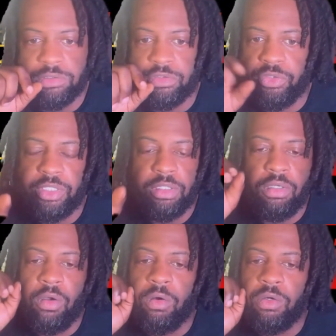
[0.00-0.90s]
credit
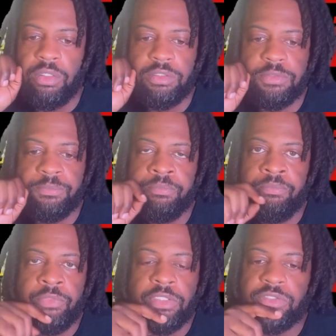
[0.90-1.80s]
cards,
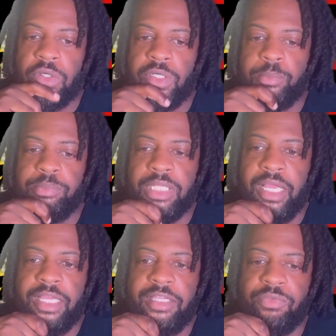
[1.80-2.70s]
start
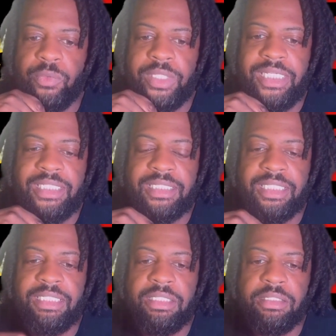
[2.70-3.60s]
applying for
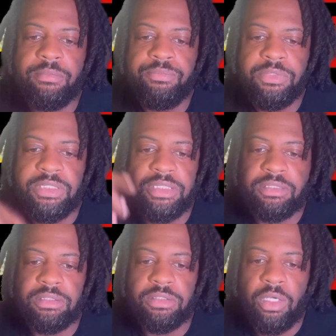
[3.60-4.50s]
anything just
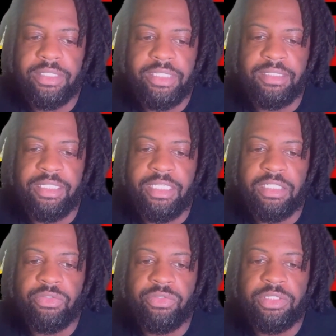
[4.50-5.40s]
to start getting the
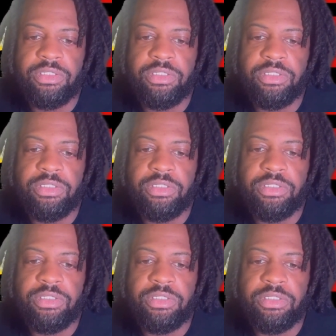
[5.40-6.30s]
inquiries, just so
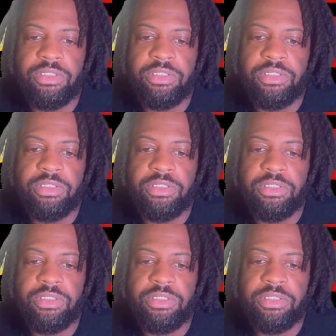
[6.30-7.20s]
the credit bureaus
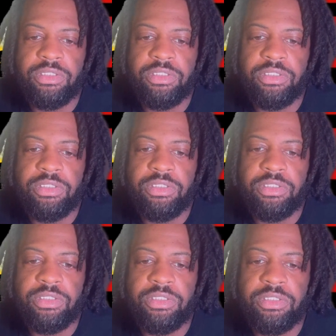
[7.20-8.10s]
can start seeing
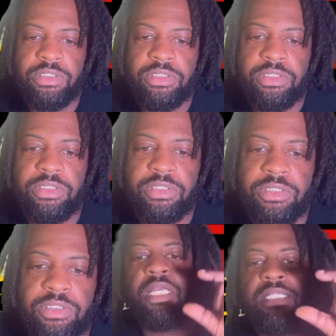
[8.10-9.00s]
that address
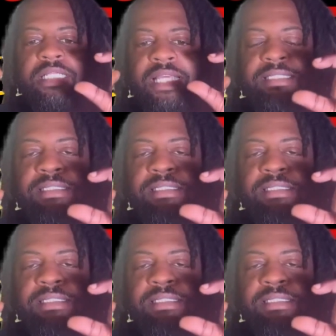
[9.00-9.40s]
and that